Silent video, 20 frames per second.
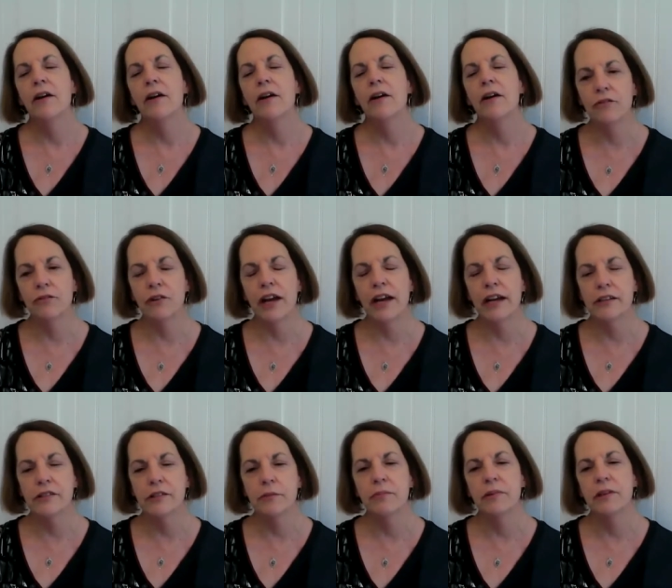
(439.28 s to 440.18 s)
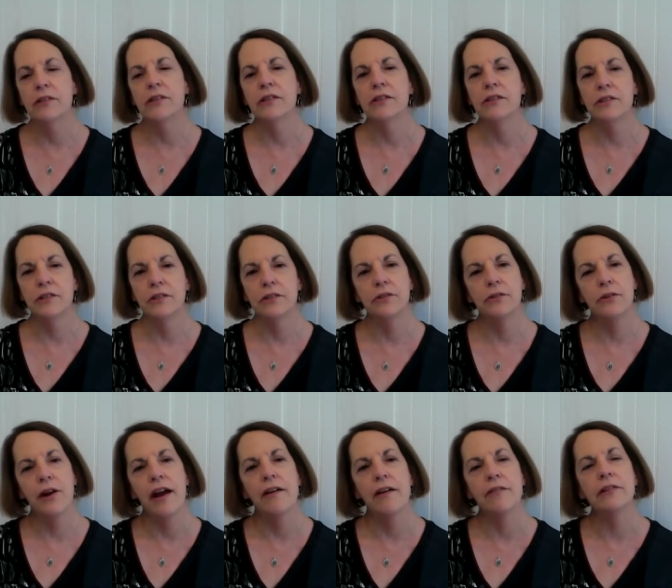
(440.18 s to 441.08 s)
arranging for
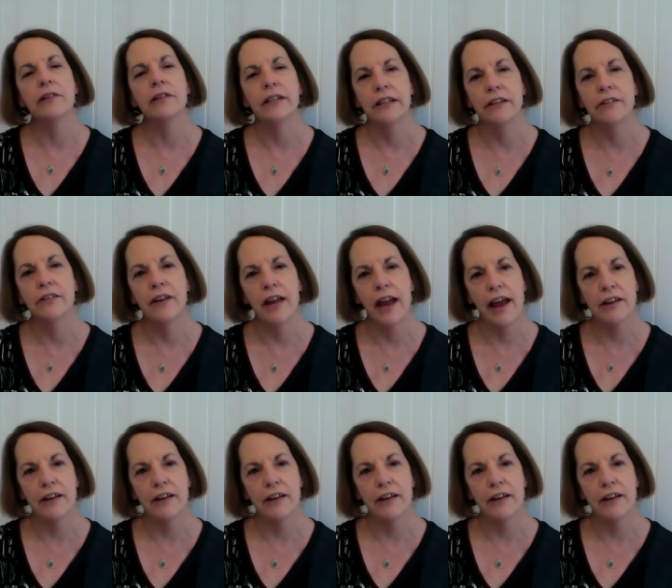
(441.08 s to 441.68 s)
exhibitions to travel